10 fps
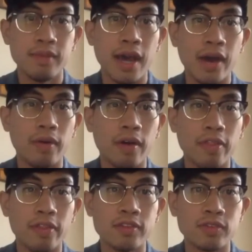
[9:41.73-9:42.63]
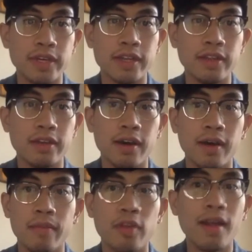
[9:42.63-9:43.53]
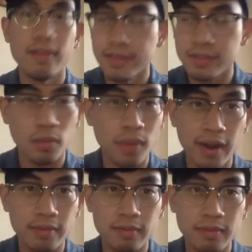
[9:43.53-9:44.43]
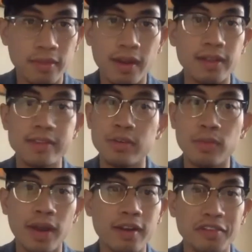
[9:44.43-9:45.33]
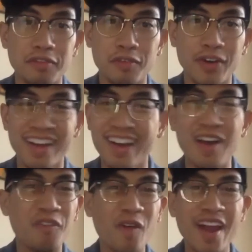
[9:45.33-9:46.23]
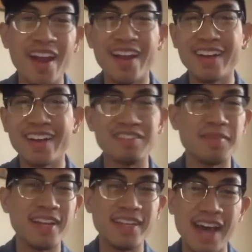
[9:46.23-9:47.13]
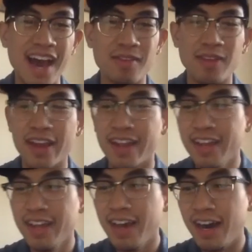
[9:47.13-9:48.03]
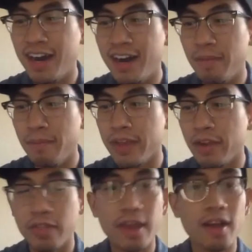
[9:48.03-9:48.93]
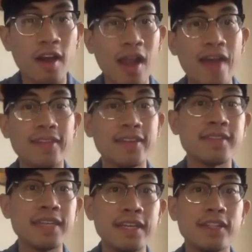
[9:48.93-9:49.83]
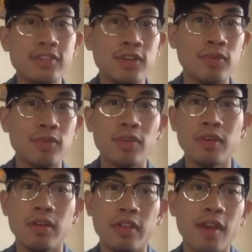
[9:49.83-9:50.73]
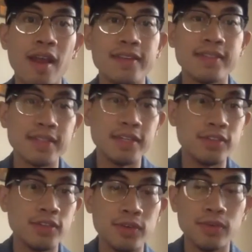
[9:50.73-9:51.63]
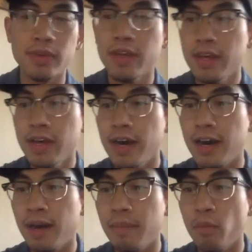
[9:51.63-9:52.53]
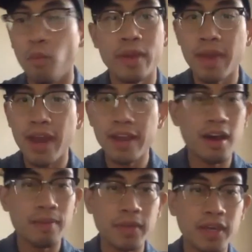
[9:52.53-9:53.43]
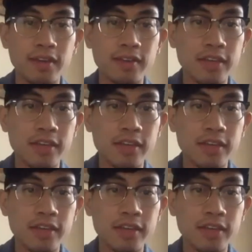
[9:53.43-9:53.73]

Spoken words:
out on the street, they're at least aware. They're at least aware of where government is at, right? They are at least in tune. They're at least in tune. We might not be,